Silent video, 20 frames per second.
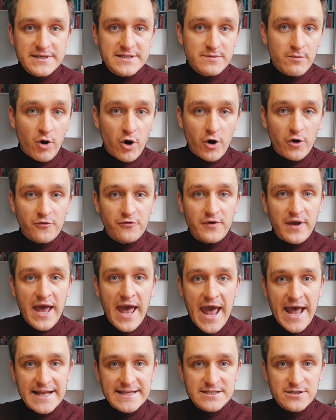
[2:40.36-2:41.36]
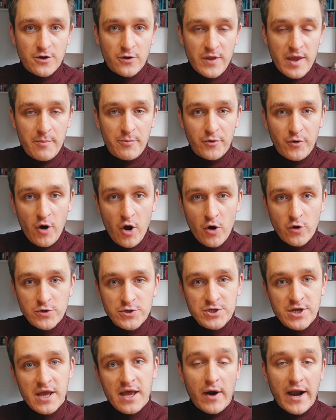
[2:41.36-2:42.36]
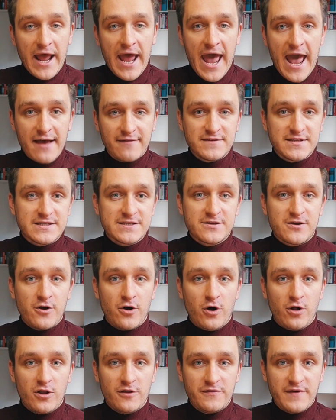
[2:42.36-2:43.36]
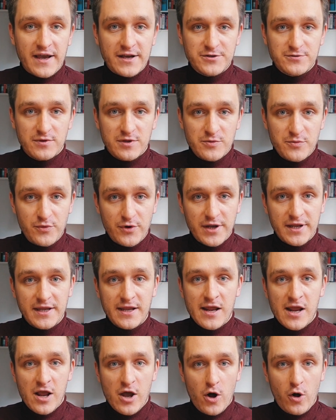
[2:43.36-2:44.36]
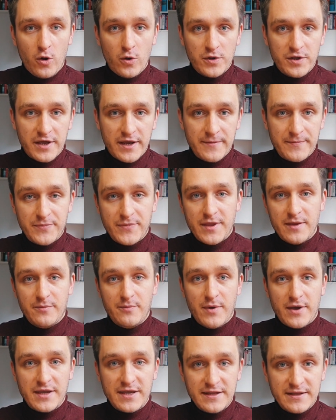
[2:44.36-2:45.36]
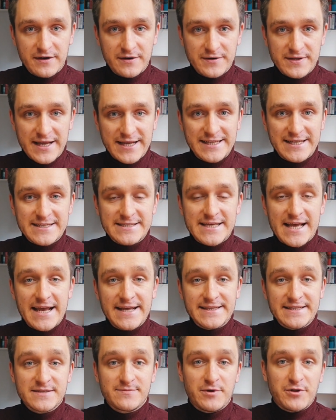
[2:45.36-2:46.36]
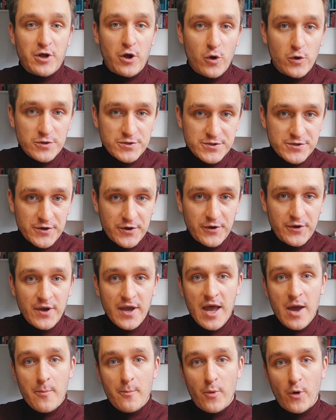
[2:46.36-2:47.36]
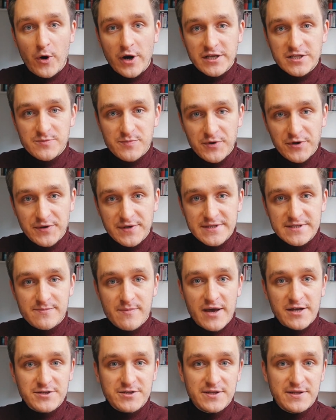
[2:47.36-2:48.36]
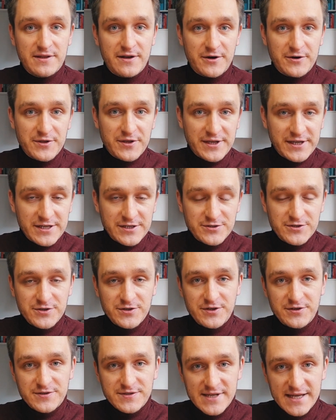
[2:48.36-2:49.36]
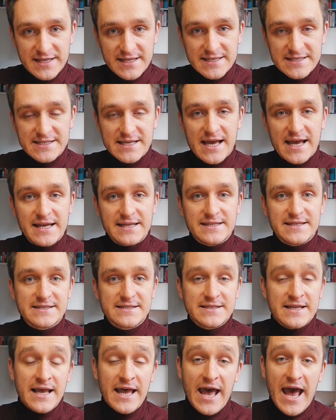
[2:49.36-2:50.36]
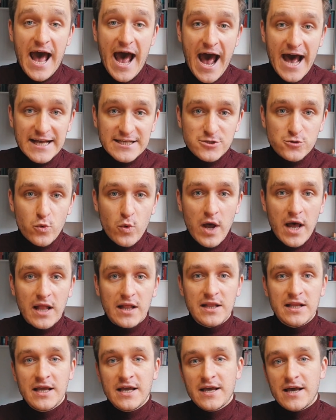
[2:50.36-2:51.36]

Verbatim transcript: It's more of a hands-on approach where I have this goal of actually bringing all the beginner data scientists, but also more experienced machine learning engineers, data scientists as well,